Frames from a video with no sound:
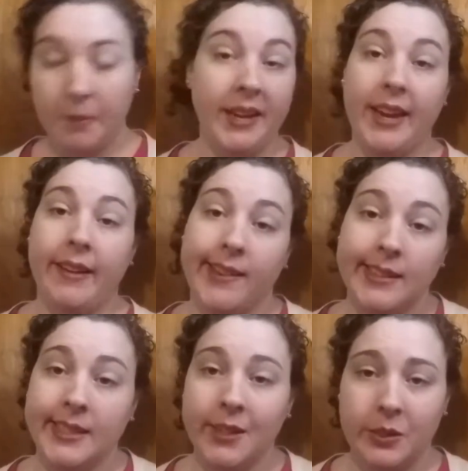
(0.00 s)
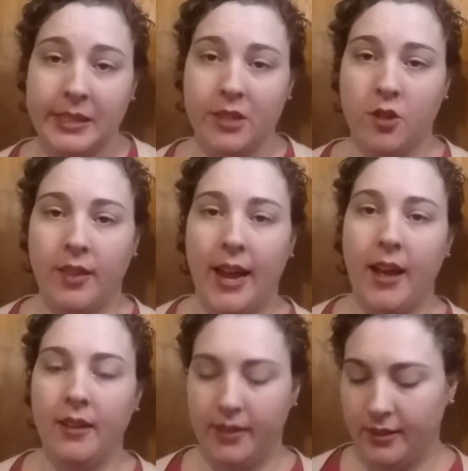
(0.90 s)
But yeah, not a single stitch in
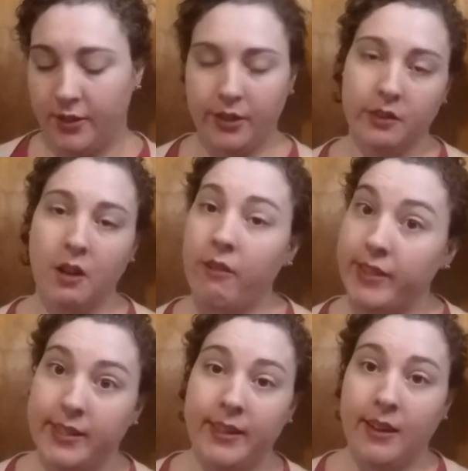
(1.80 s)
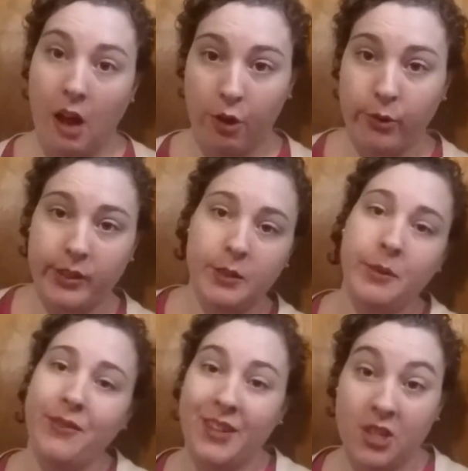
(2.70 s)
that, and so obviously not going to
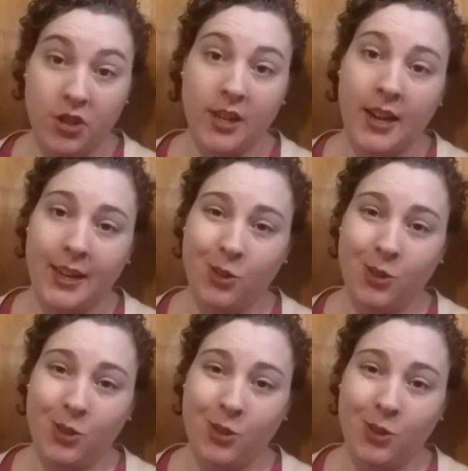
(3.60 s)
be finishing a